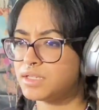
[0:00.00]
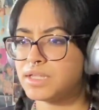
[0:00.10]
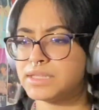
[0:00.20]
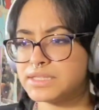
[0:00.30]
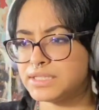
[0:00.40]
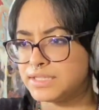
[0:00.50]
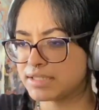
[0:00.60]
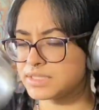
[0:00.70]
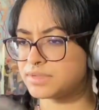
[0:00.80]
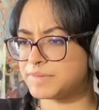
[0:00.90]
Yeah, this
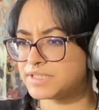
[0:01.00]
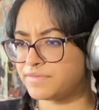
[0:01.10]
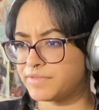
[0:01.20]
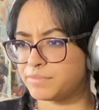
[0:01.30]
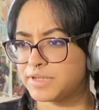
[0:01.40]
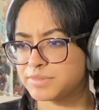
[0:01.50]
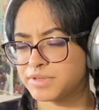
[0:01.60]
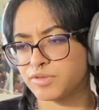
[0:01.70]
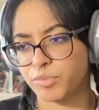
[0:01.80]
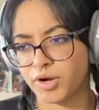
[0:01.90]
specific reminds me
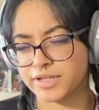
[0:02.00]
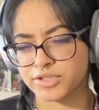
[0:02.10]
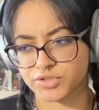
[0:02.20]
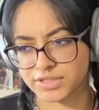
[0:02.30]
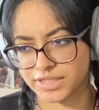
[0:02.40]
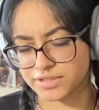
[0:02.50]
of the party in birthday,